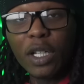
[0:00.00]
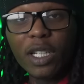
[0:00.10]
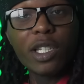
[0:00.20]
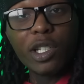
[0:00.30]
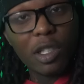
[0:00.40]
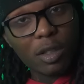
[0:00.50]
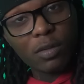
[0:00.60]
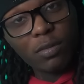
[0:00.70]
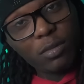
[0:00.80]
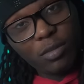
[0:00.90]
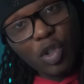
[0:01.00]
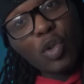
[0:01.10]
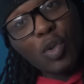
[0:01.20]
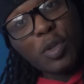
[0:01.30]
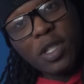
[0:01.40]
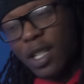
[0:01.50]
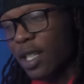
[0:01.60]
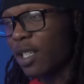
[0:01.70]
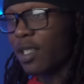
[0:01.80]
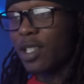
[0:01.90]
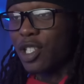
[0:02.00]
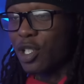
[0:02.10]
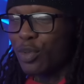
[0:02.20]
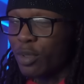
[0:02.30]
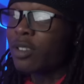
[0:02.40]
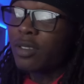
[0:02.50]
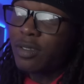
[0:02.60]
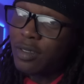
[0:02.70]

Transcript: that shit up. You know what I'm saying? That shit would